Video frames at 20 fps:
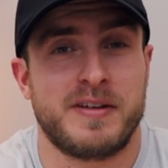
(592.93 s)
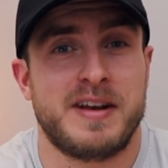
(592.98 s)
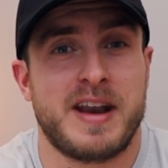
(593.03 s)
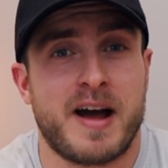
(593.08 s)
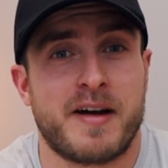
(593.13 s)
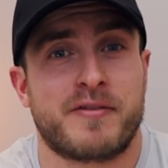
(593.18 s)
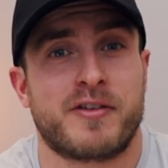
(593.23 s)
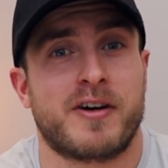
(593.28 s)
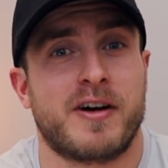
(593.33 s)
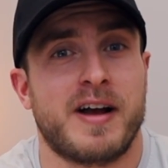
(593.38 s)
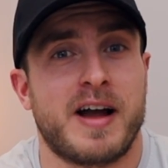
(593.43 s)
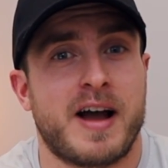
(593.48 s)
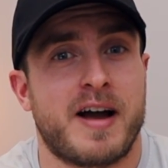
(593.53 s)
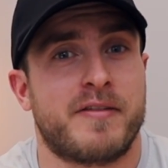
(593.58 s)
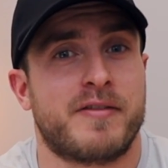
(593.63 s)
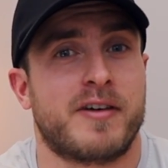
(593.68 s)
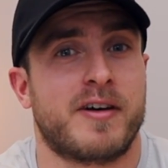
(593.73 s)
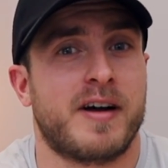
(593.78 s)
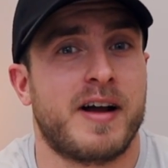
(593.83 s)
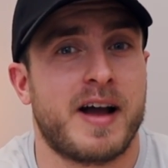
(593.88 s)
never,
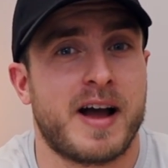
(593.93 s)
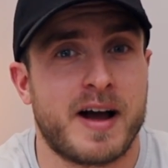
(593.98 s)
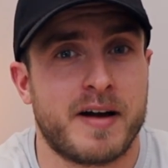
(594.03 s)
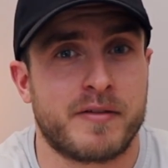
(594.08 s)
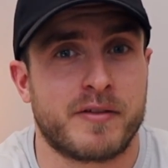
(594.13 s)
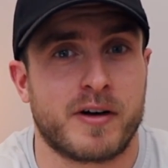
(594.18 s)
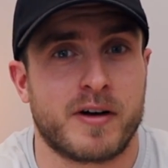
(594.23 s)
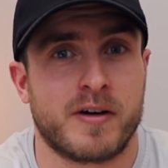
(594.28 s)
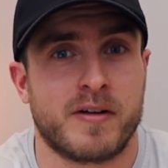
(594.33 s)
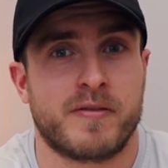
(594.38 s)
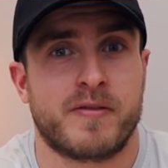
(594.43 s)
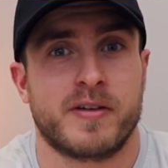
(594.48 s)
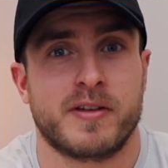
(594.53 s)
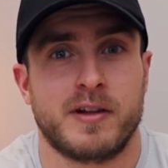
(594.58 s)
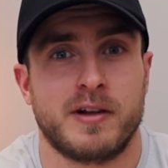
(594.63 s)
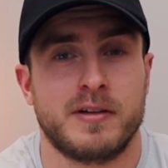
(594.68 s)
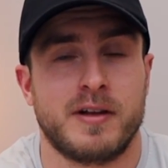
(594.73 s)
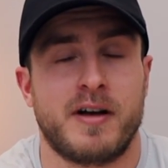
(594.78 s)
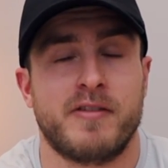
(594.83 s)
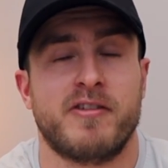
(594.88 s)
ever, ever, for
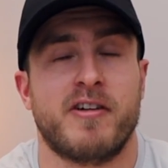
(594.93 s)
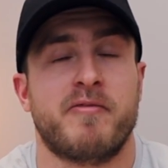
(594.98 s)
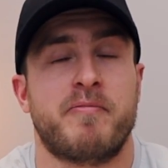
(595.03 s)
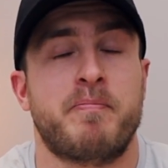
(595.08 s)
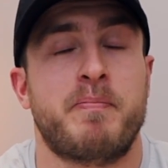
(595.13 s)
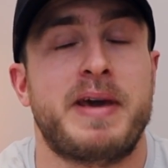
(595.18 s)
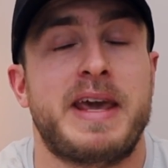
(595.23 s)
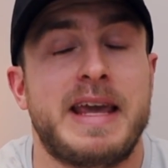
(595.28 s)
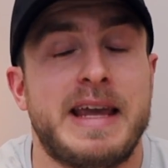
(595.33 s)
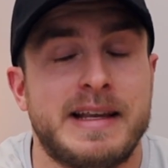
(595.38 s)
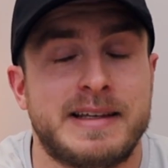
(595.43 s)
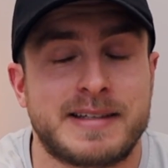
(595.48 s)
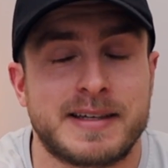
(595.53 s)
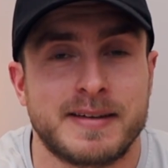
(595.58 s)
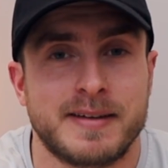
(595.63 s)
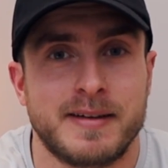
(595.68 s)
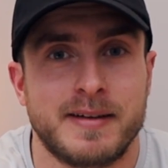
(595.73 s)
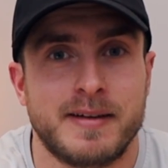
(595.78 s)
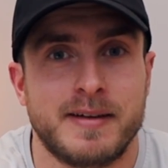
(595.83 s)
the love of Pete,